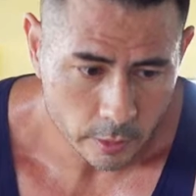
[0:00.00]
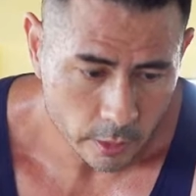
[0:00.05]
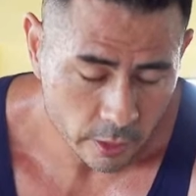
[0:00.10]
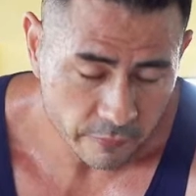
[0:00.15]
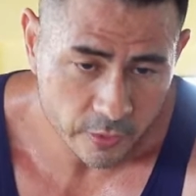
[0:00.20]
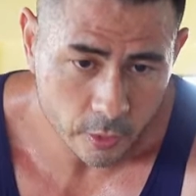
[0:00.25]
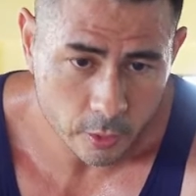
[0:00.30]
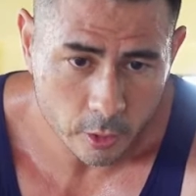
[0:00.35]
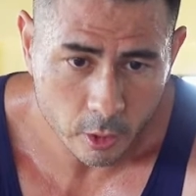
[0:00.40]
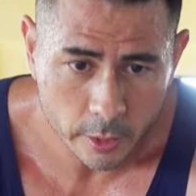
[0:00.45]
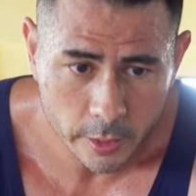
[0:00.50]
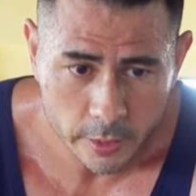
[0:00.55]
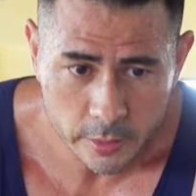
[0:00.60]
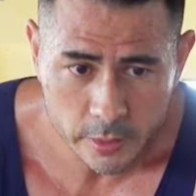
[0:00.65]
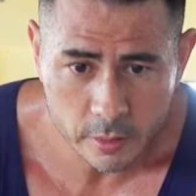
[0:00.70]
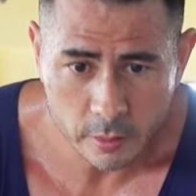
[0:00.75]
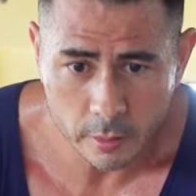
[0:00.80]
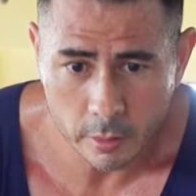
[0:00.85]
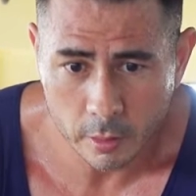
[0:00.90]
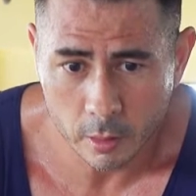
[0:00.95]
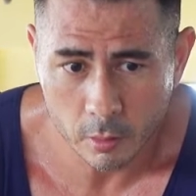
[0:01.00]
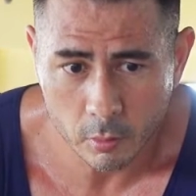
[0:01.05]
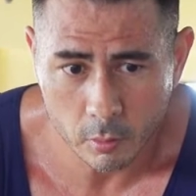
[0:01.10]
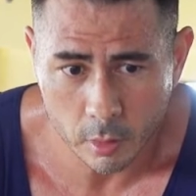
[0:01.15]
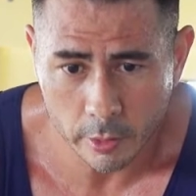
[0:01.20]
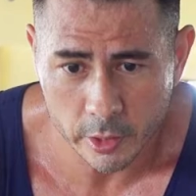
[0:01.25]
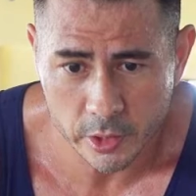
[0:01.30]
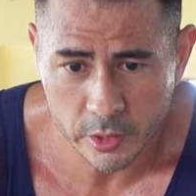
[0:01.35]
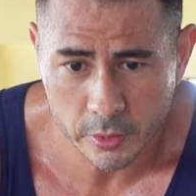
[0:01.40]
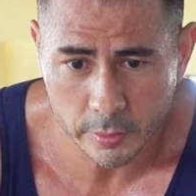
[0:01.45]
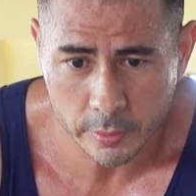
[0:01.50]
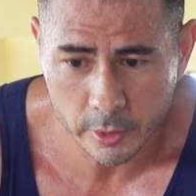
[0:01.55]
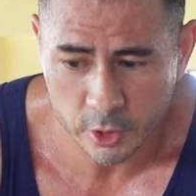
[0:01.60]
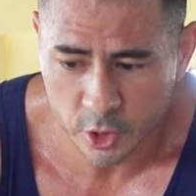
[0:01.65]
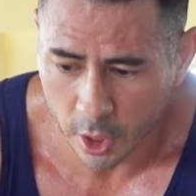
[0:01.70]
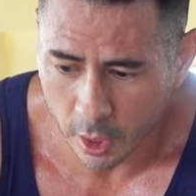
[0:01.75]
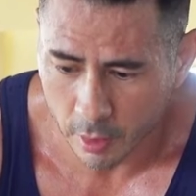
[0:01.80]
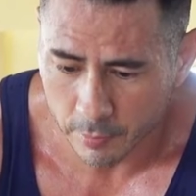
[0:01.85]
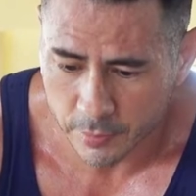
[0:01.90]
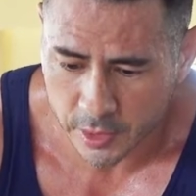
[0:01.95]
If you notice, when I was doing the
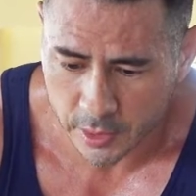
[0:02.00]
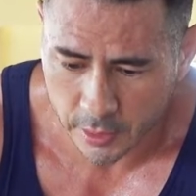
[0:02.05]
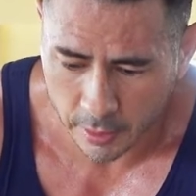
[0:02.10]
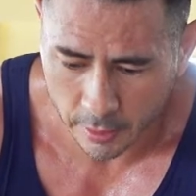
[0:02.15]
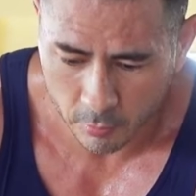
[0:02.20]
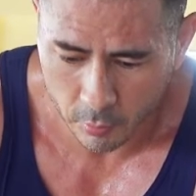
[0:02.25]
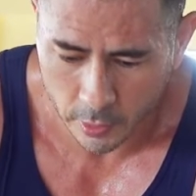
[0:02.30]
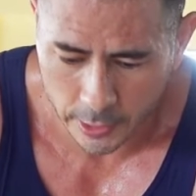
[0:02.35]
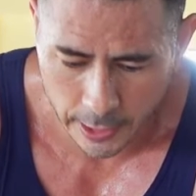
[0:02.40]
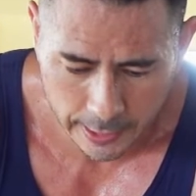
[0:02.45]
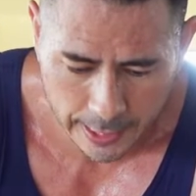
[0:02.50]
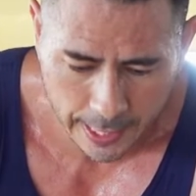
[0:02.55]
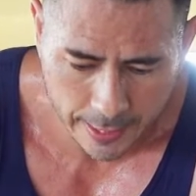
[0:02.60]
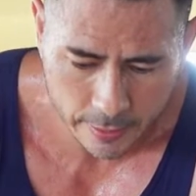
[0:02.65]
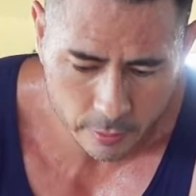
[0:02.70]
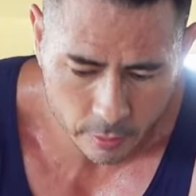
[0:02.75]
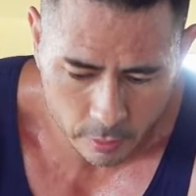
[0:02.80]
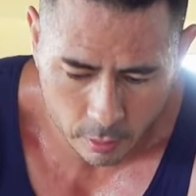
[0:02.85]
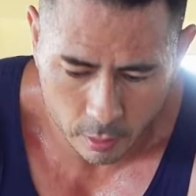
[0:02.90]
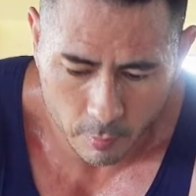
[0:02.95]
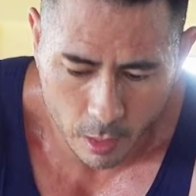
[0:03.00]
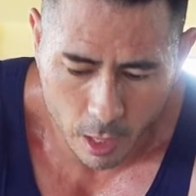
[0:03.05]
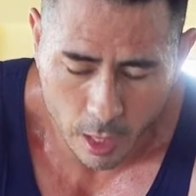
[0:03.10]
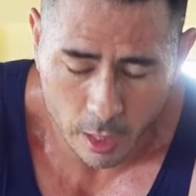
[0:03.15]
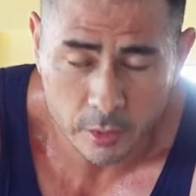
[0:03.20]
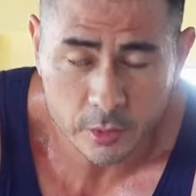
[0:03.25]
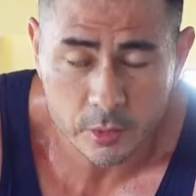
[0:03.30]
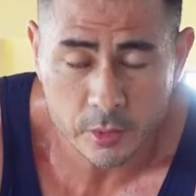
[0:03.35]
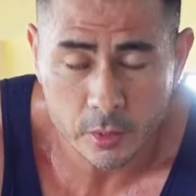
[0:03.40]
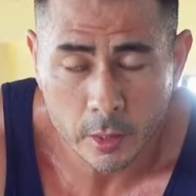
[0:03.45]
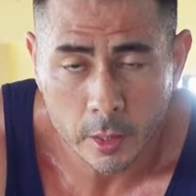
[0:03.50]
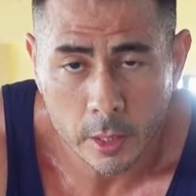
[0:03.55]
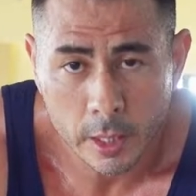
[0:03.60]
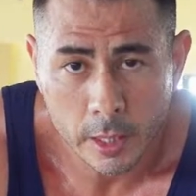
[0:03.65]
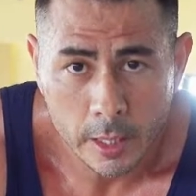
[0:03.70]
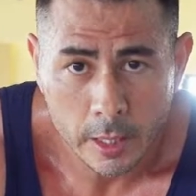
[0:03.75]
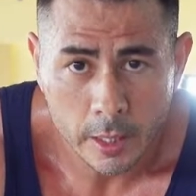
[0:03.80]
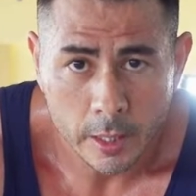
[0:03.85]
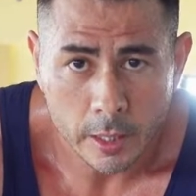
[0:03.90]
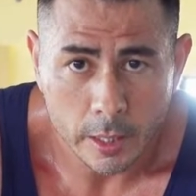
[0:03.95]
jumps and when I landed on the box,
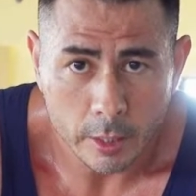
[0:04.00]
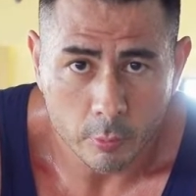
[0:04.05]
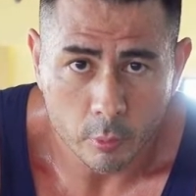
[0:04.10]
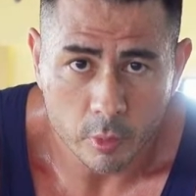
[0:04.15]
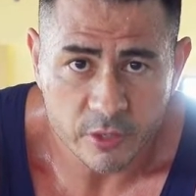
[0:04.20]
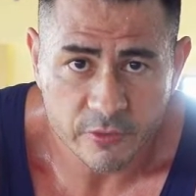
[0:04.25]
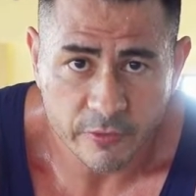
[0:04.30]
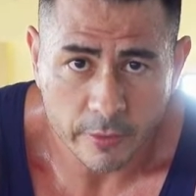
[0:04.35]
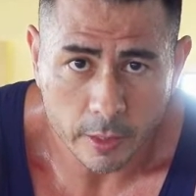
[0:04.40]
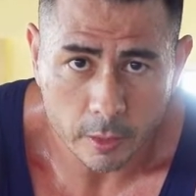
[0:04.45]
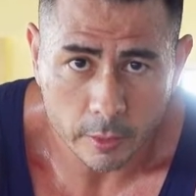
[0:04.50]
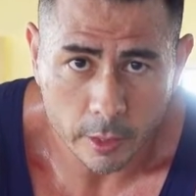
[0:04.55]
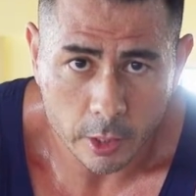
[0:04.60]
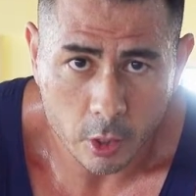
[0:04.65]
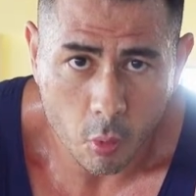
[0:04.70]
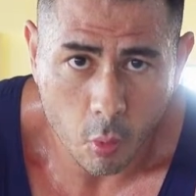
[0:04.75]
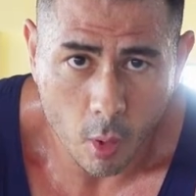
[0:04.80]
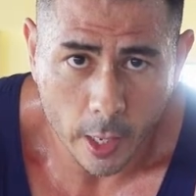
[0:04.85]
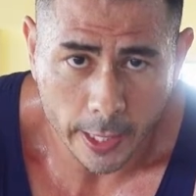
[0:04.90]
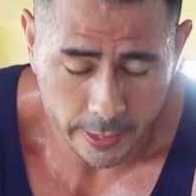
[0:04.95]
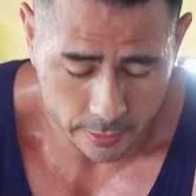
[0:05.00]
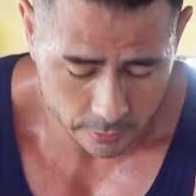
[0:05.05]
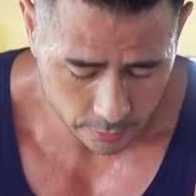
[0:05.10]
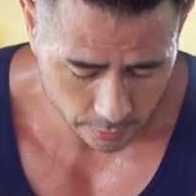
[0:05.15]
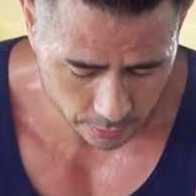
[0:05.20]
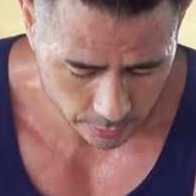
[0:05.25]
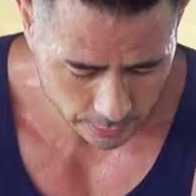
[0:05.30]
it was fairly quiet.